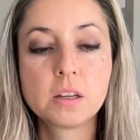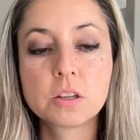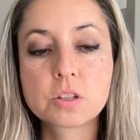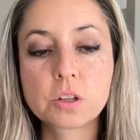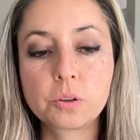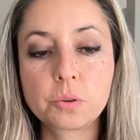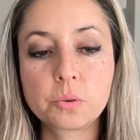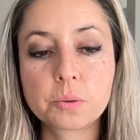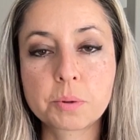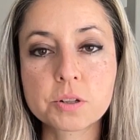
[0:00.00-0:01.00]

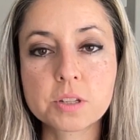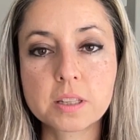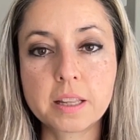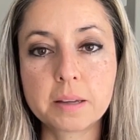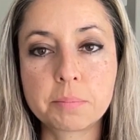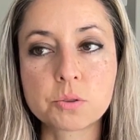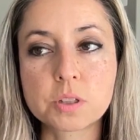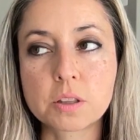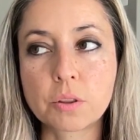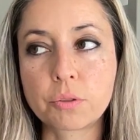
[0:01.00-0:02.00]
So the person that
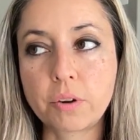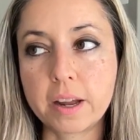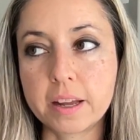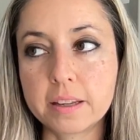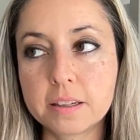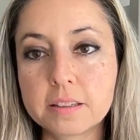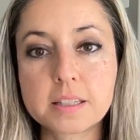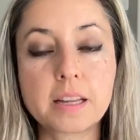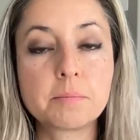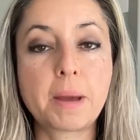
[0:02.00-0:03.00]
posted the thread
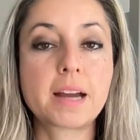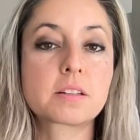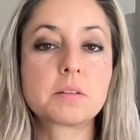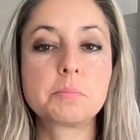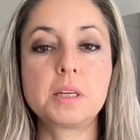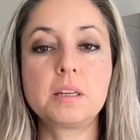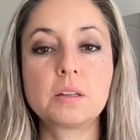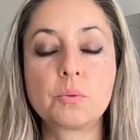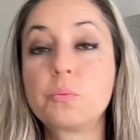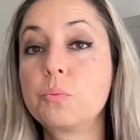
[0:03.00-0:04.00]
said back to me,